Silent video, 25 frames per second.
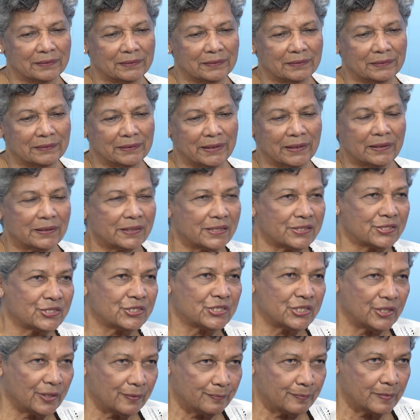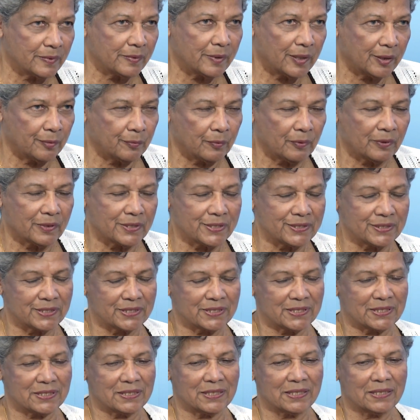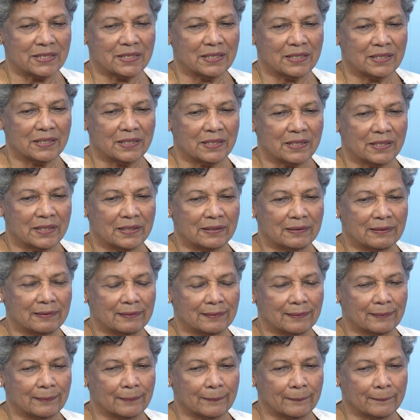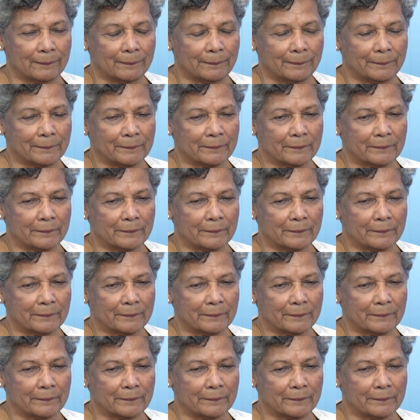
that disturbed me was the